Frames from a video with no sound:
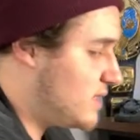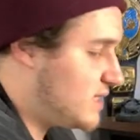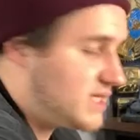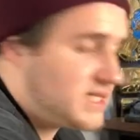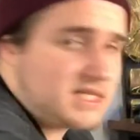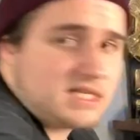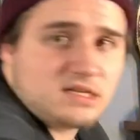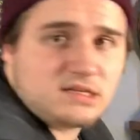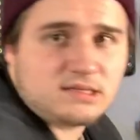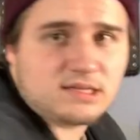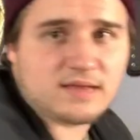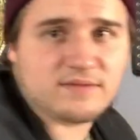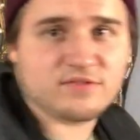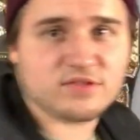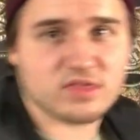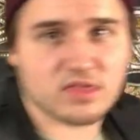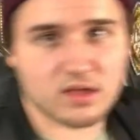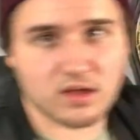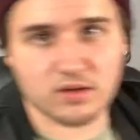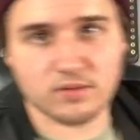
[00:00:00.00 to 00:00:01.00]
Still love
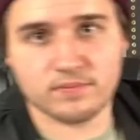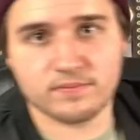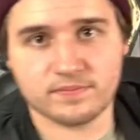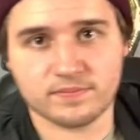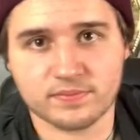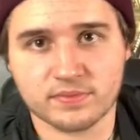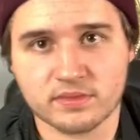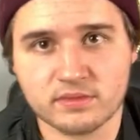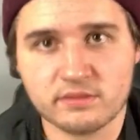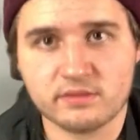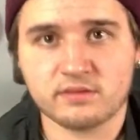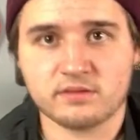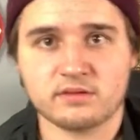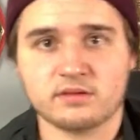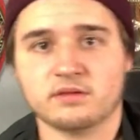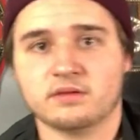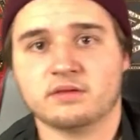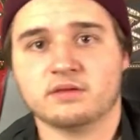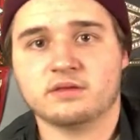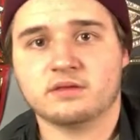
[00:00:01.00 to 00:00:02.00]
it though.
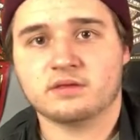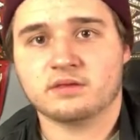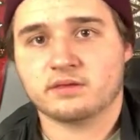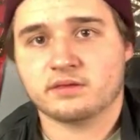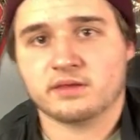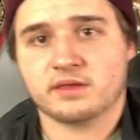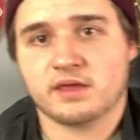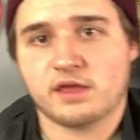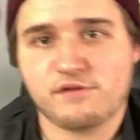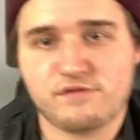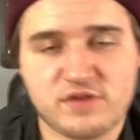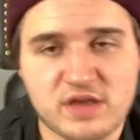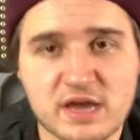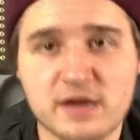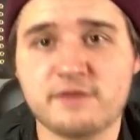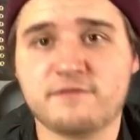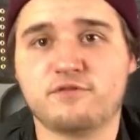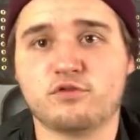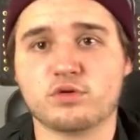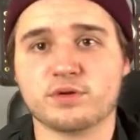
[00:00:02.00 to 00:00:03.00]
If you
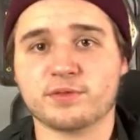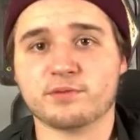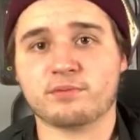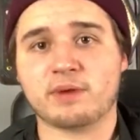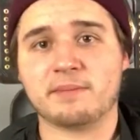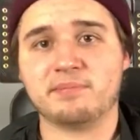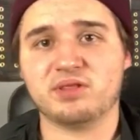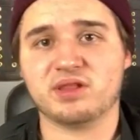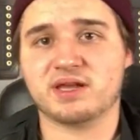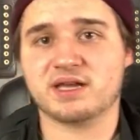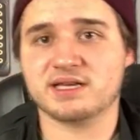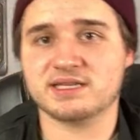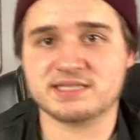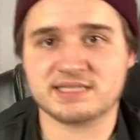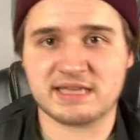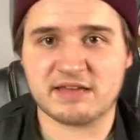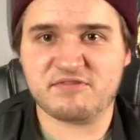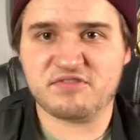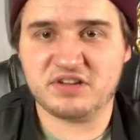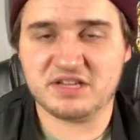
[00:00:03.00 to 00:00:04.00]
can't afford the replicas,
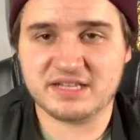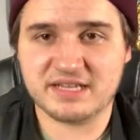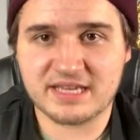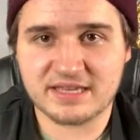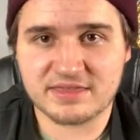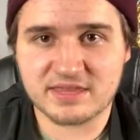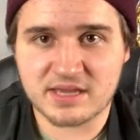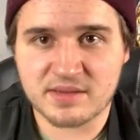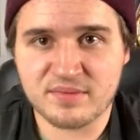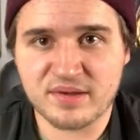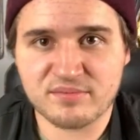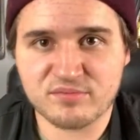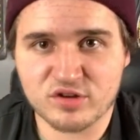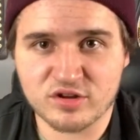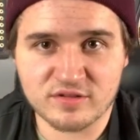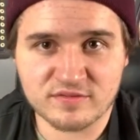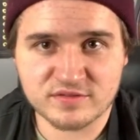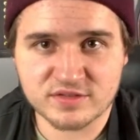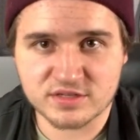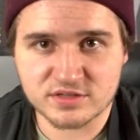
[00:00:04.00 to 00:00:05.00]
definitely get the
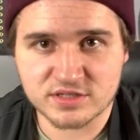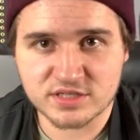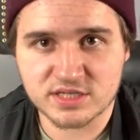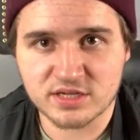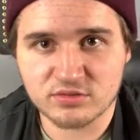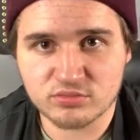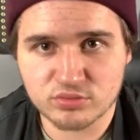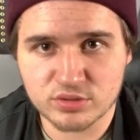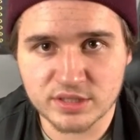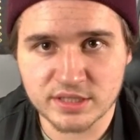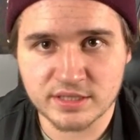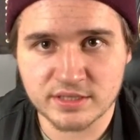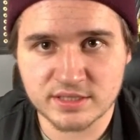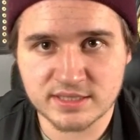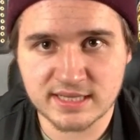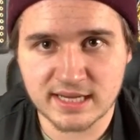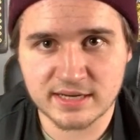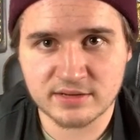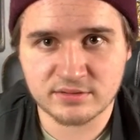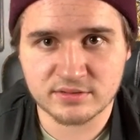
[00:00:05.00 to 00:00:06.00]
commemoratives. They're still really good
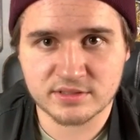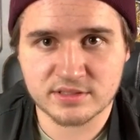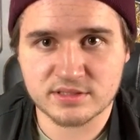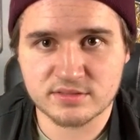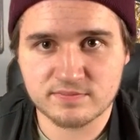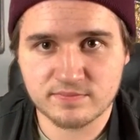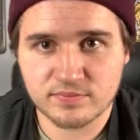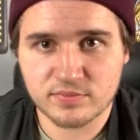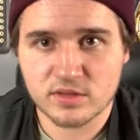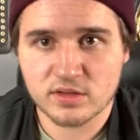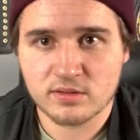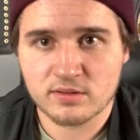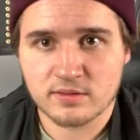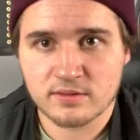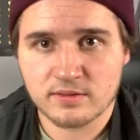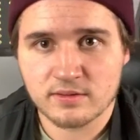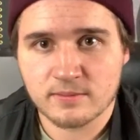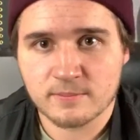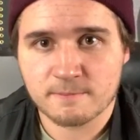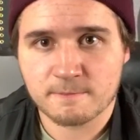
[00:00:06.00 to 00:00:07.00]
titles.
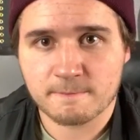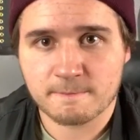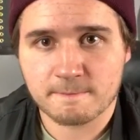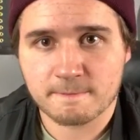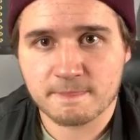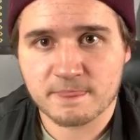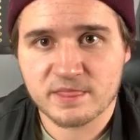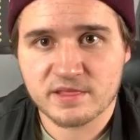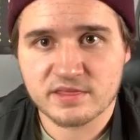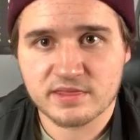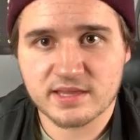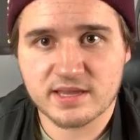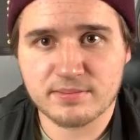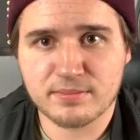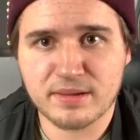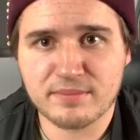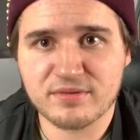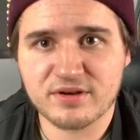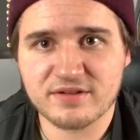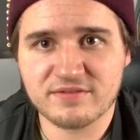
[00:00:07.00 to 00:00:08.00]
The
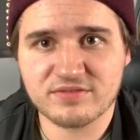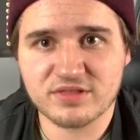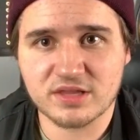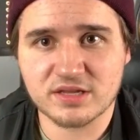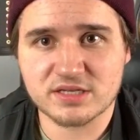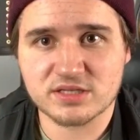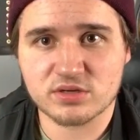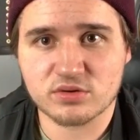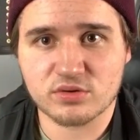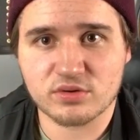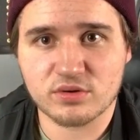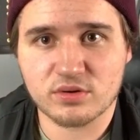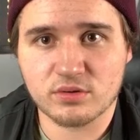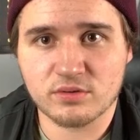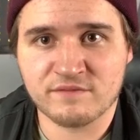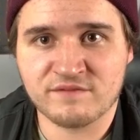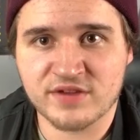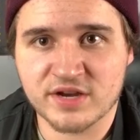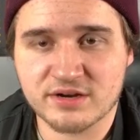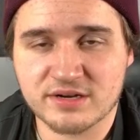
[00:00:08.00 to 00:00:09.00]
commemorative looks
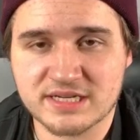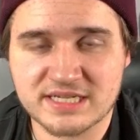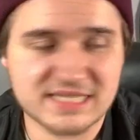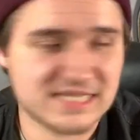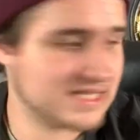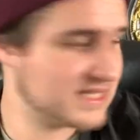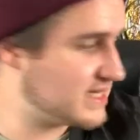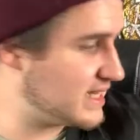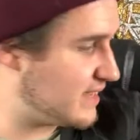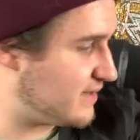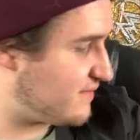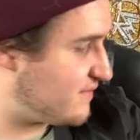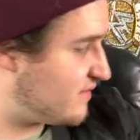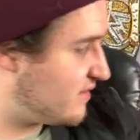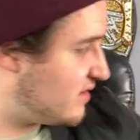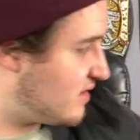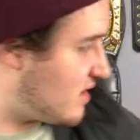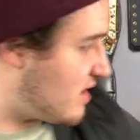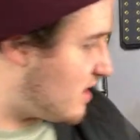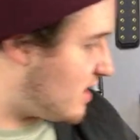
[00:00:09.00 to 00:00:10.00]
very stiff.
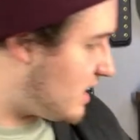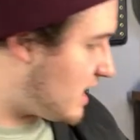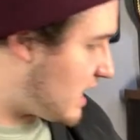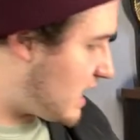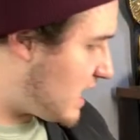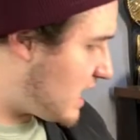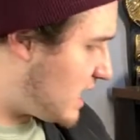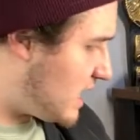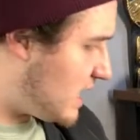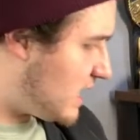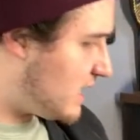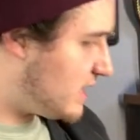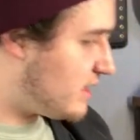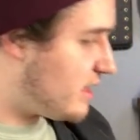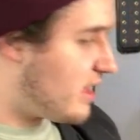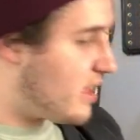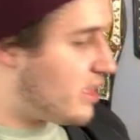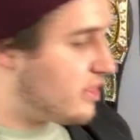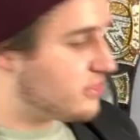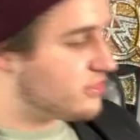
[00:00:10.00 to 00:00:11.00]
The
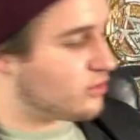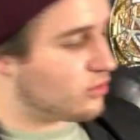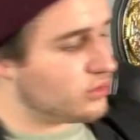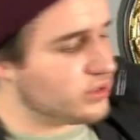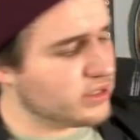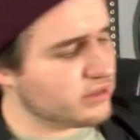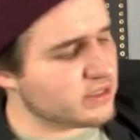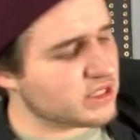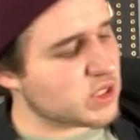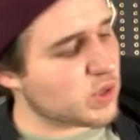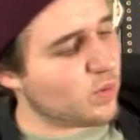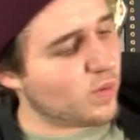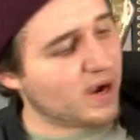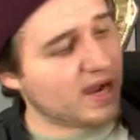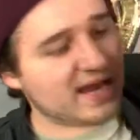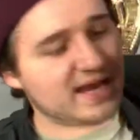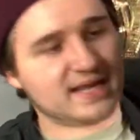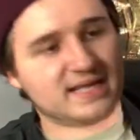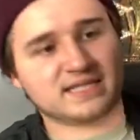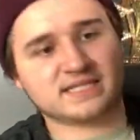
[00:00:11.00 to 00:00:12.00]
only reason why
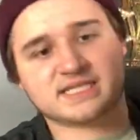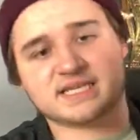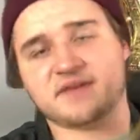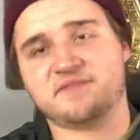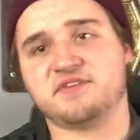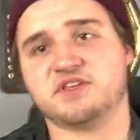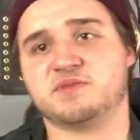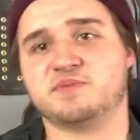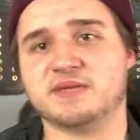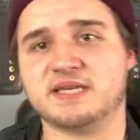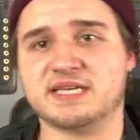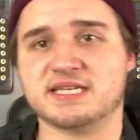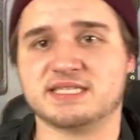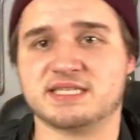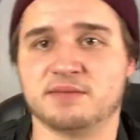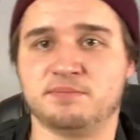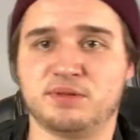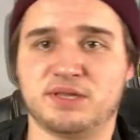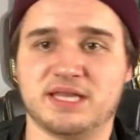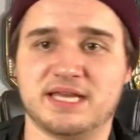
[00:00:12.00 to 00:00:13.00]
it is stiff is because
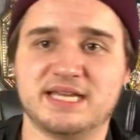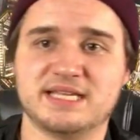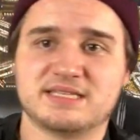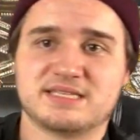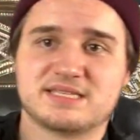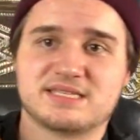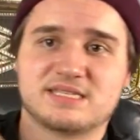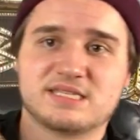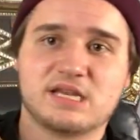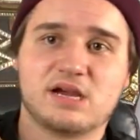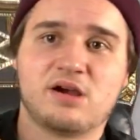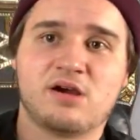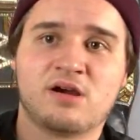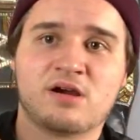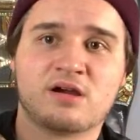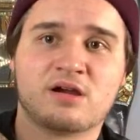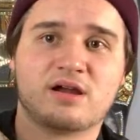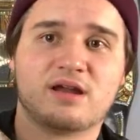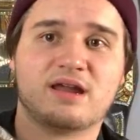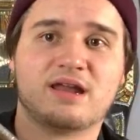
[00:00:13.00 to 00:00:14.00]
the plates
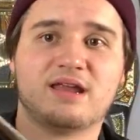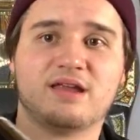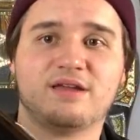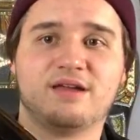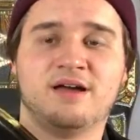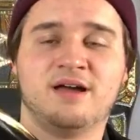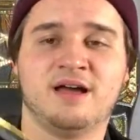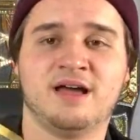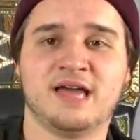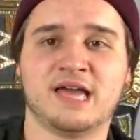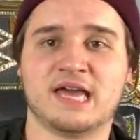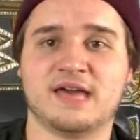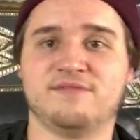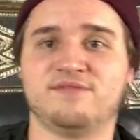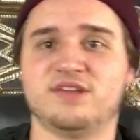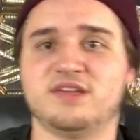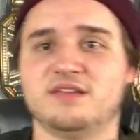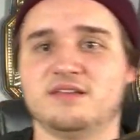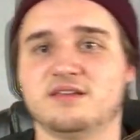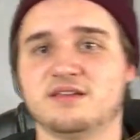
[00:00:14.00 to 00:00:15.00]
aren't
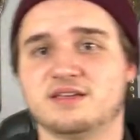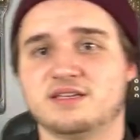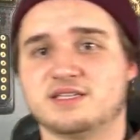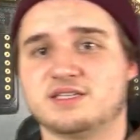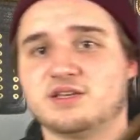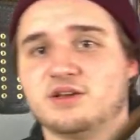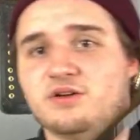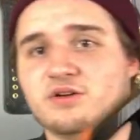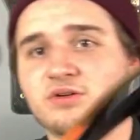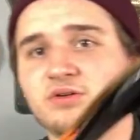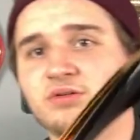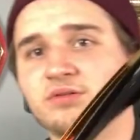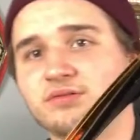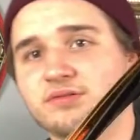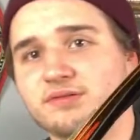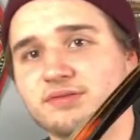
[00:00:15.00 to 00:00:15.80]
heavy, so